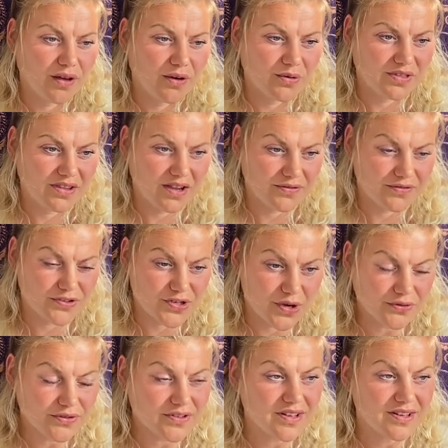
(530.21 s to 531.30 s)
what they have
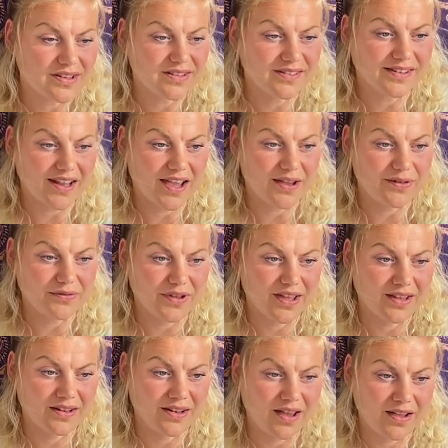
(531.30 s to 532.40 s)
chosen in this life.
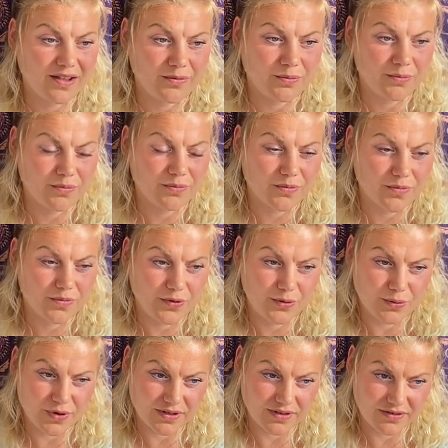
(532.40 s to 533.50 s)
And I
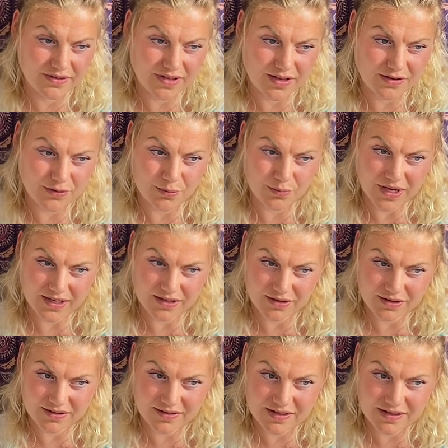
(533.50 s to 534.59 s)
do understand you might
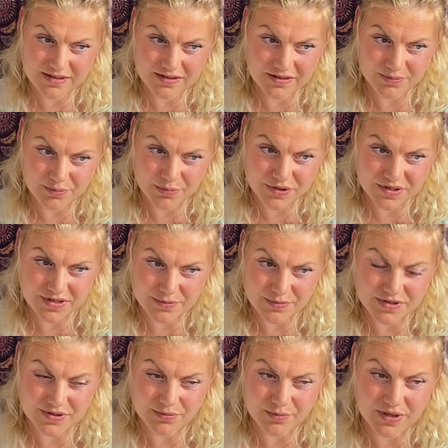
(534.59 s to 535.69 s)
not see this
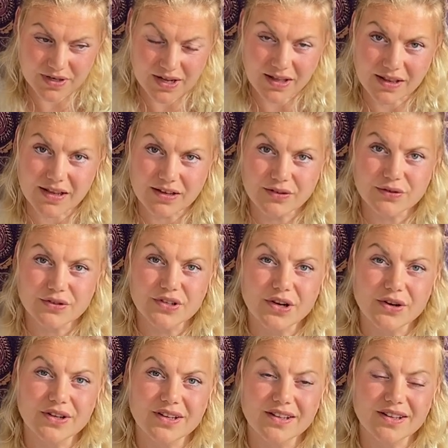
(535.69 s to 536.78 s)
perception, but I'd like to
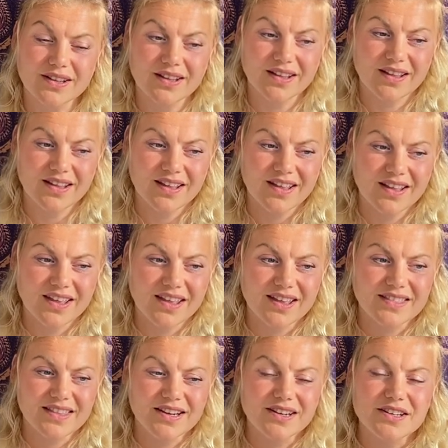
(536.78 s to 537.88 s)
share it.
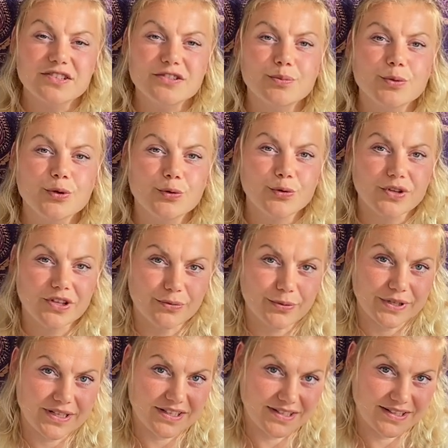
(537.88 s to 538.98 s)
There is beauty
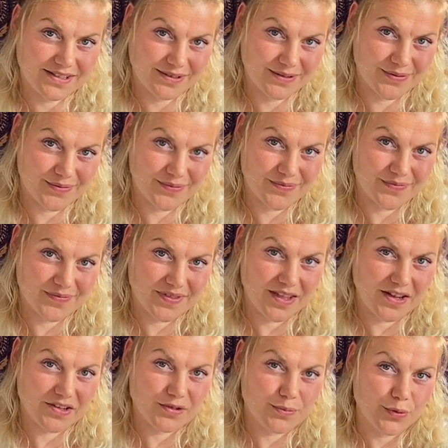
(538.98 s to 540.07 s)
within it.
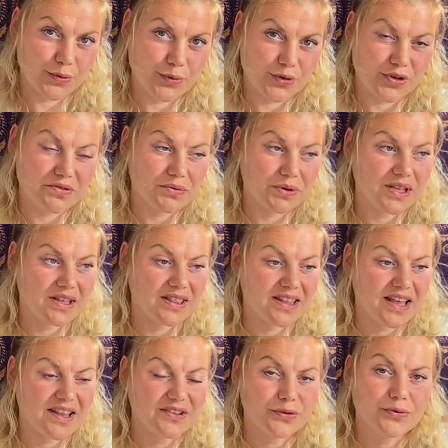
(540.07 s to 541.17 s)
There's beauty within
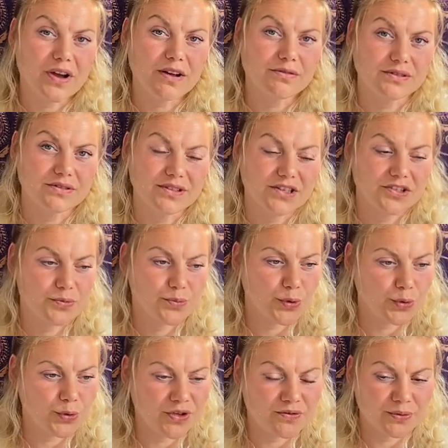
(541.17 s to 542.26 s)
that travel. There's
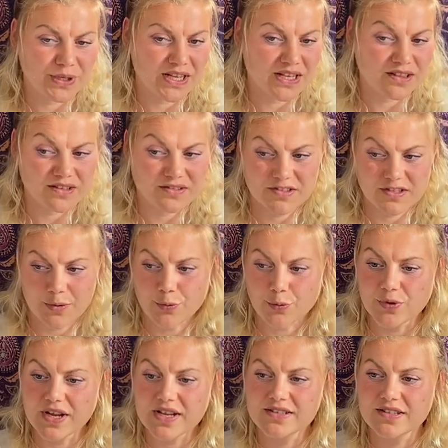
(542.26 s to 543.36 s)
beauty within the
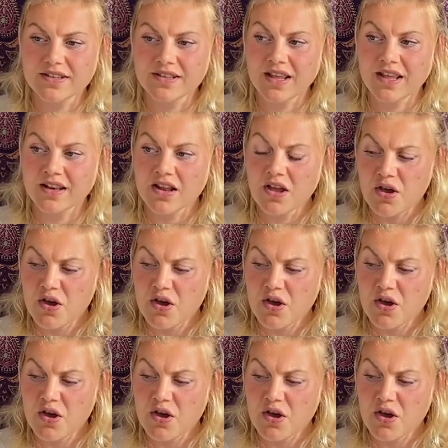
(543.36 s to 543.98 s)
separation and